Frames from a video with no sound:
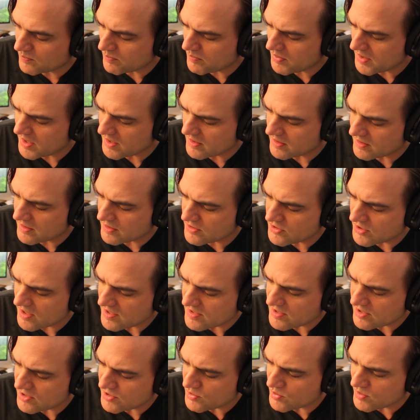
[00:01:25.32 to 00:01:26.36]
But
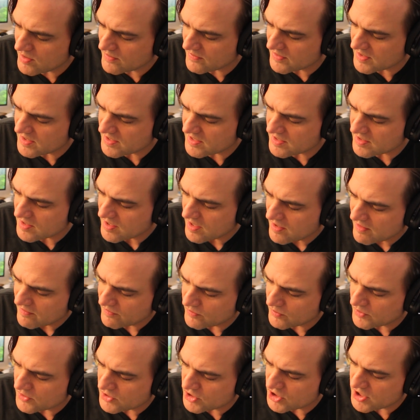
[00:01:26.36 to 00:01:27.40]
Just the Two of Us,
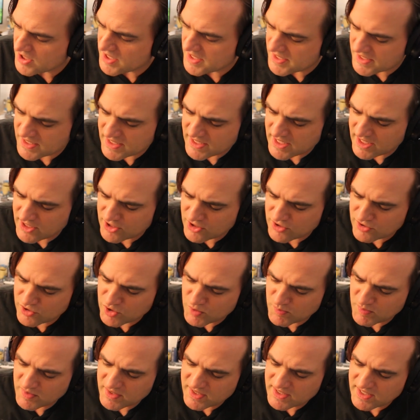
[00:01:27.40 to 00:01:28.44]
for as cheesy and as
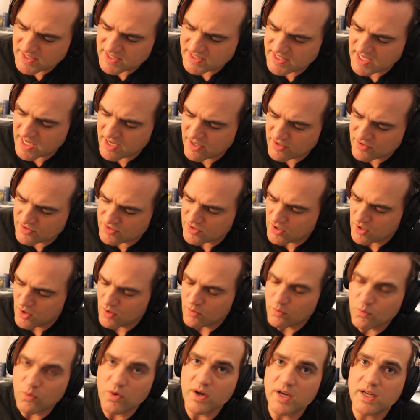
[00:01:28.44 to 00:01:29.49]
stupid as it sounds,
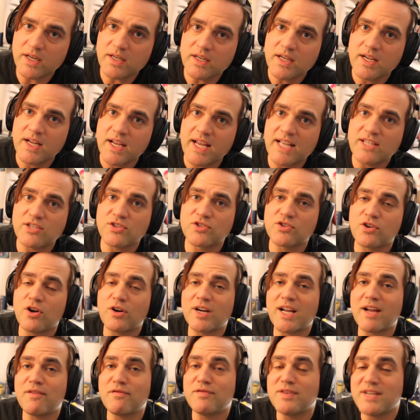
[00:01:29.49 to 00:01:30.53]
1, it's a
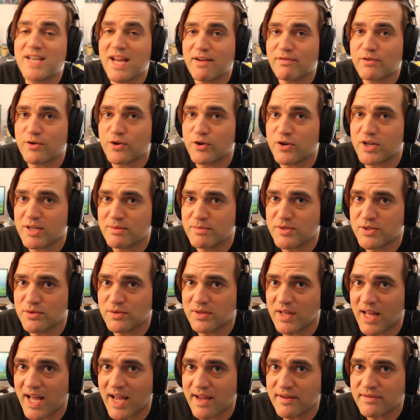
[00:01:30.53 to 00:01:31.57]
song I've never heard him
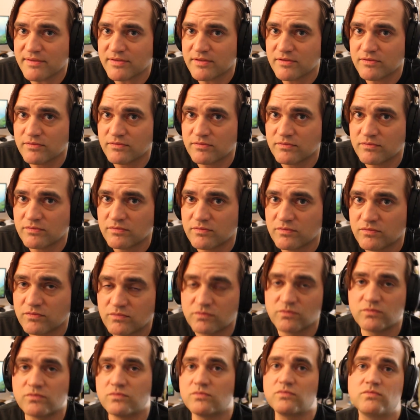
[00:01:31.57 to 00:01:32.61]
do live.
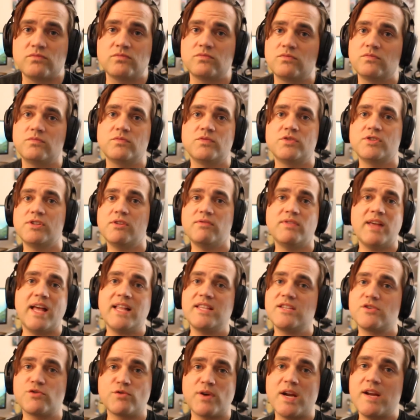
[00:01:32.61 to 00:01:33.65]
So
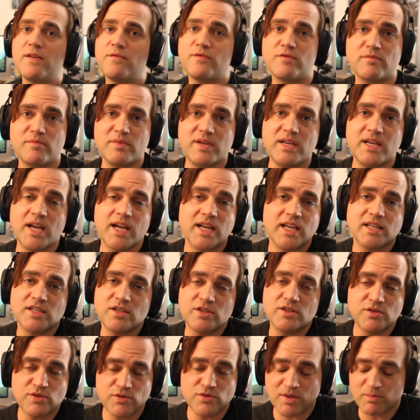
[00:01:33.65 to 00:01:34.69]
that's great for me. I get
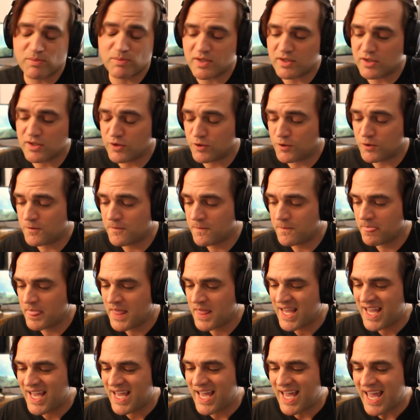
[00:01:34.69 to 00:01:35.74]
to do something new.
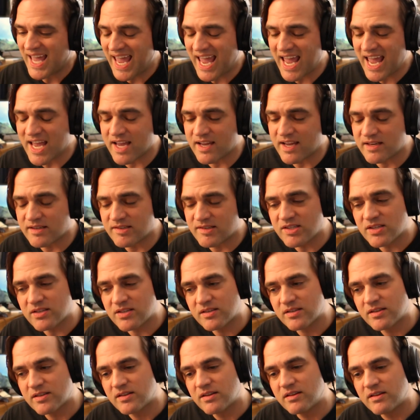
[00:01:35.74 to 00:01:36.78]
And
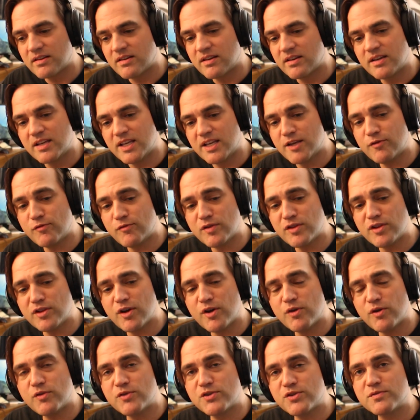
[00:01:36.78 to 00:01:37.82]
even
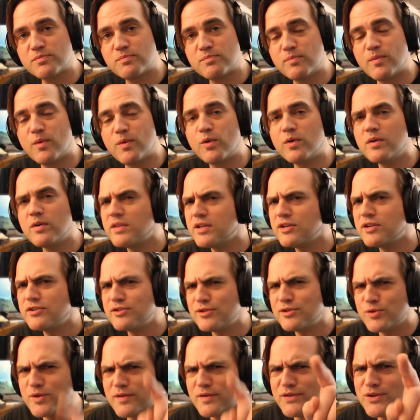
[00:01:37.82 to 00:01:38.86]
though there's more than
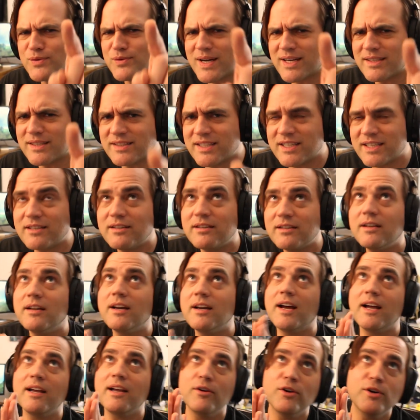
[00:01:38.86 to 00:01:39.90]
2 of you out there,
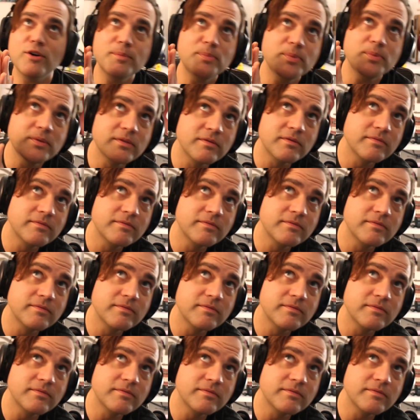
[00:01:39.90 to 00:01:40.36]
I hope